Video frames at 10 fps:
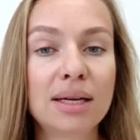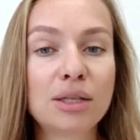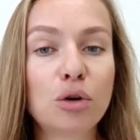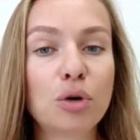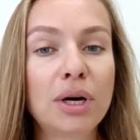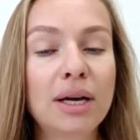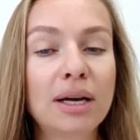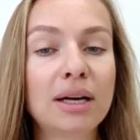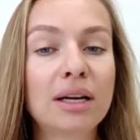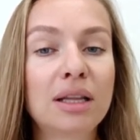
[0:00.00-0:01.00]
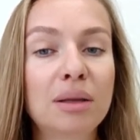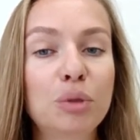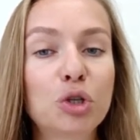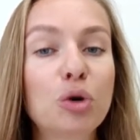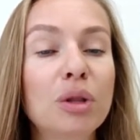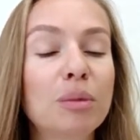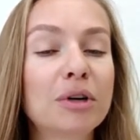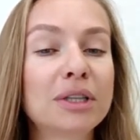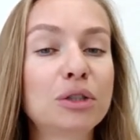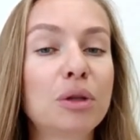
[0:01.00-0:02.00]
So the Bitcoin
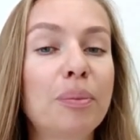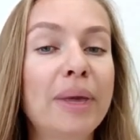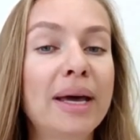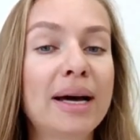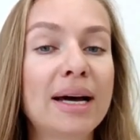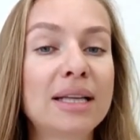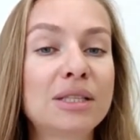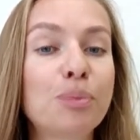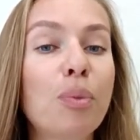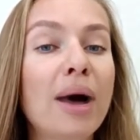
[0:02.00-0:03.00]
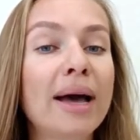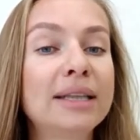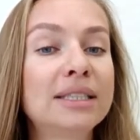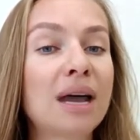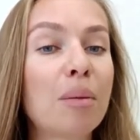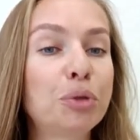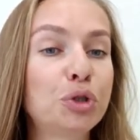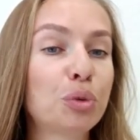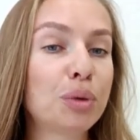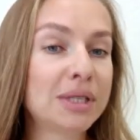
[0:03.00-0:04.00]
American dollar pair had spiked up
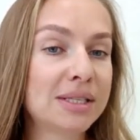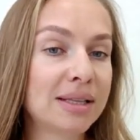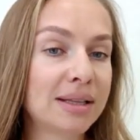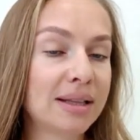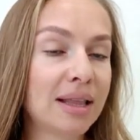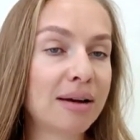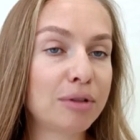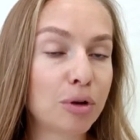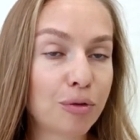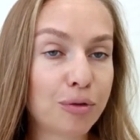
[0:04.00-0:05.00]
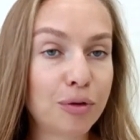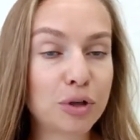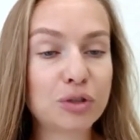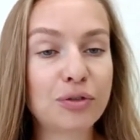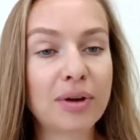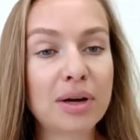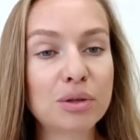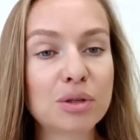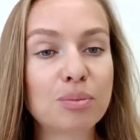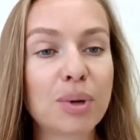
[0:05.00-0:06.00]
towards the level of
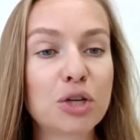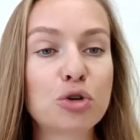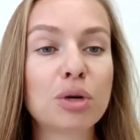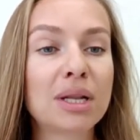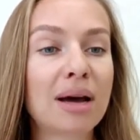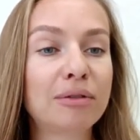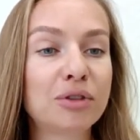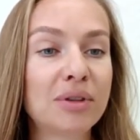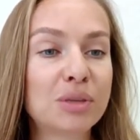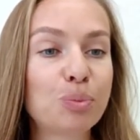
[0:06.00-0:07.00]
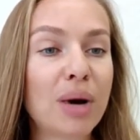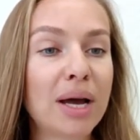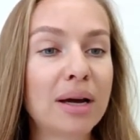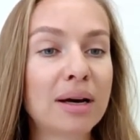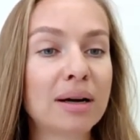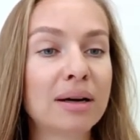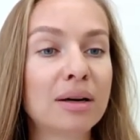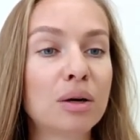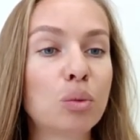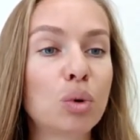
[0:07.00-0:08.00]
30,000, but shortly after the spike
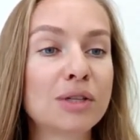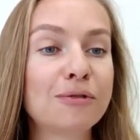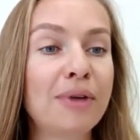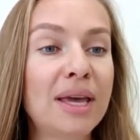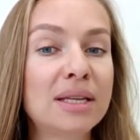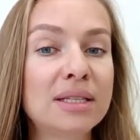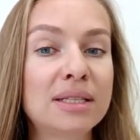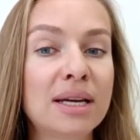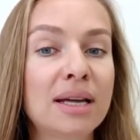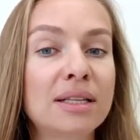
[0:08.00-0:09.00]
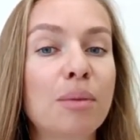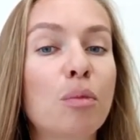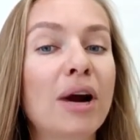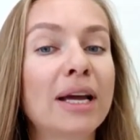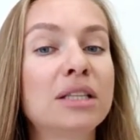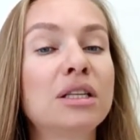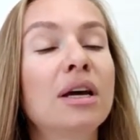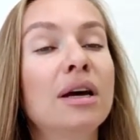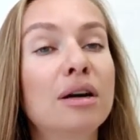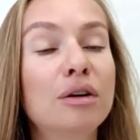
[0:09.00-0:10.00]
was faded and the market
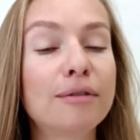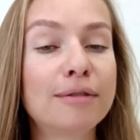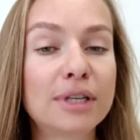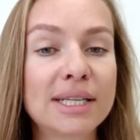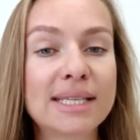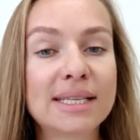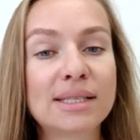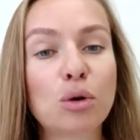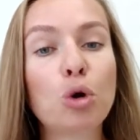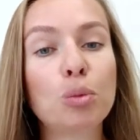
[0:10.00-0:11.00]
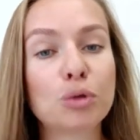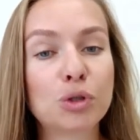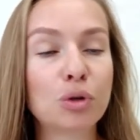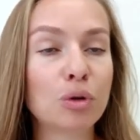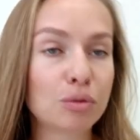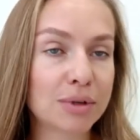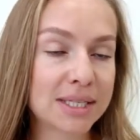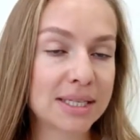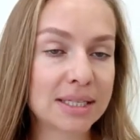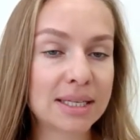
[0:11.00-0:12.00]
reverses almost all
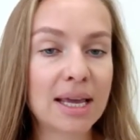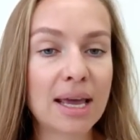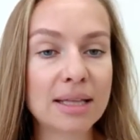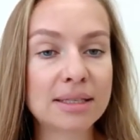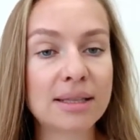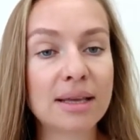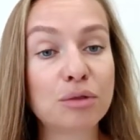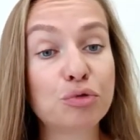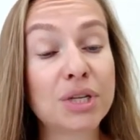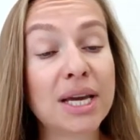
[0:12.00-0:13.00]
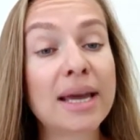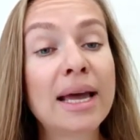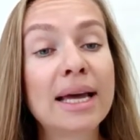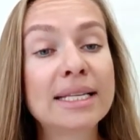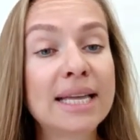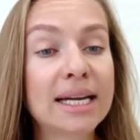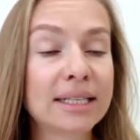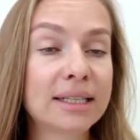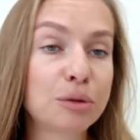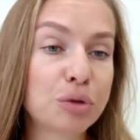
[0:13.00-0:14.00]
recent gains. The intraday
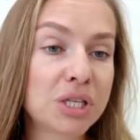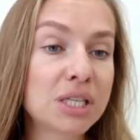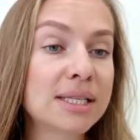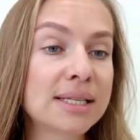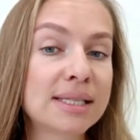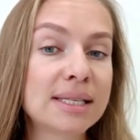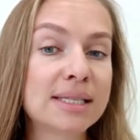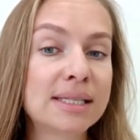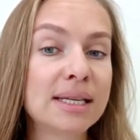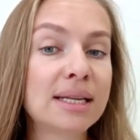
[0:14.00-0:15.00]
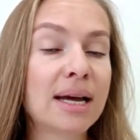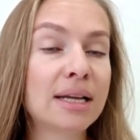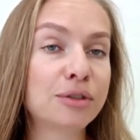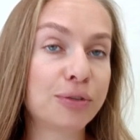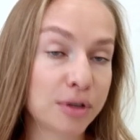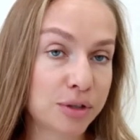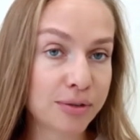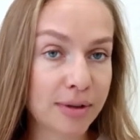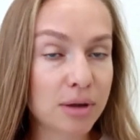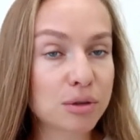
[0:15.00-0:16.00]
technical resistance is seen at
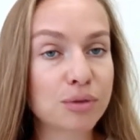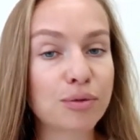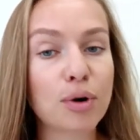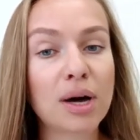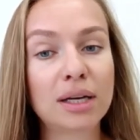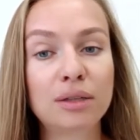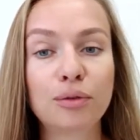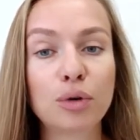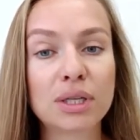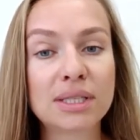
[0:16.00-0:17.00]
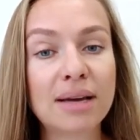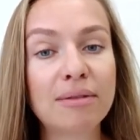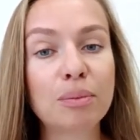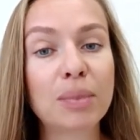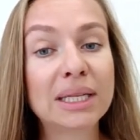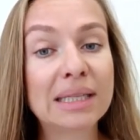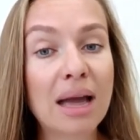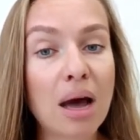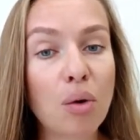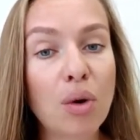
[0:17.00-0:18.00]
30,447, but
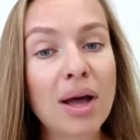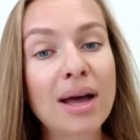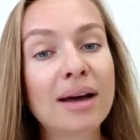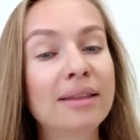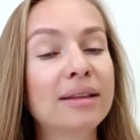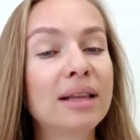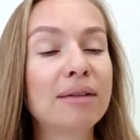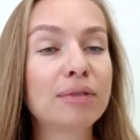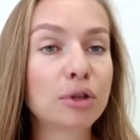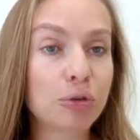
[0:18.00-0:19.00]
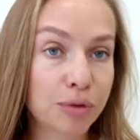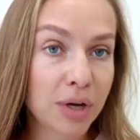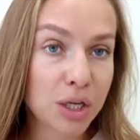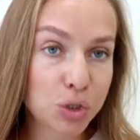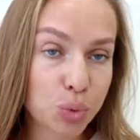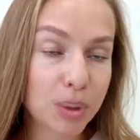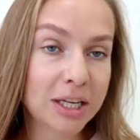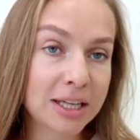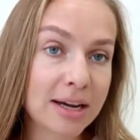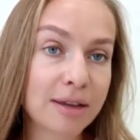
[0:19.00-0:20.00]
now the level of
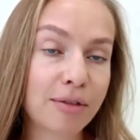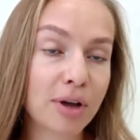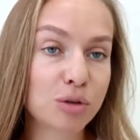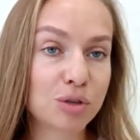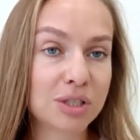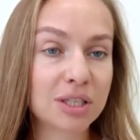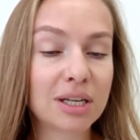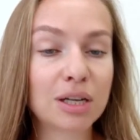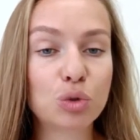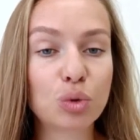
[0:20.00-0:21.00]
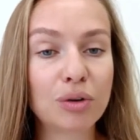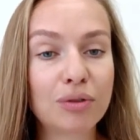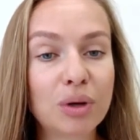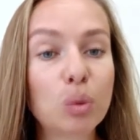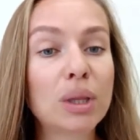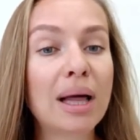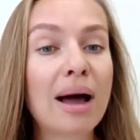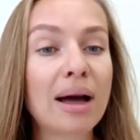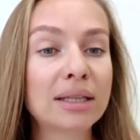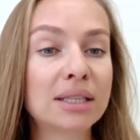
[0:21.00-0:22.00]
29,623 will
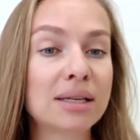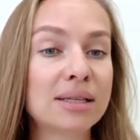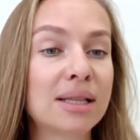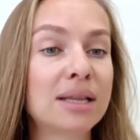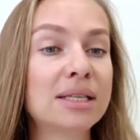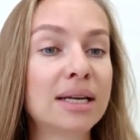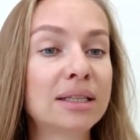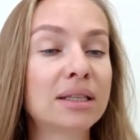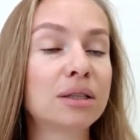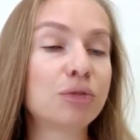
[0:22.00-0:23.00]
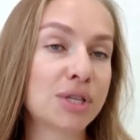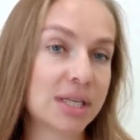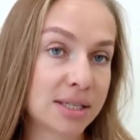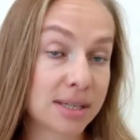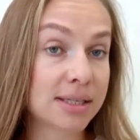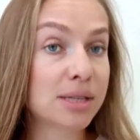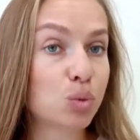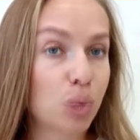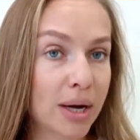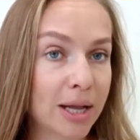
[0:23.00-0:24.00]
act as the technical resistance as
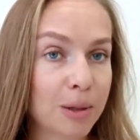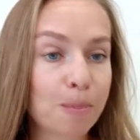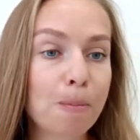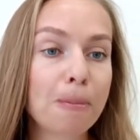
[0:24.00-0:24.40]
well.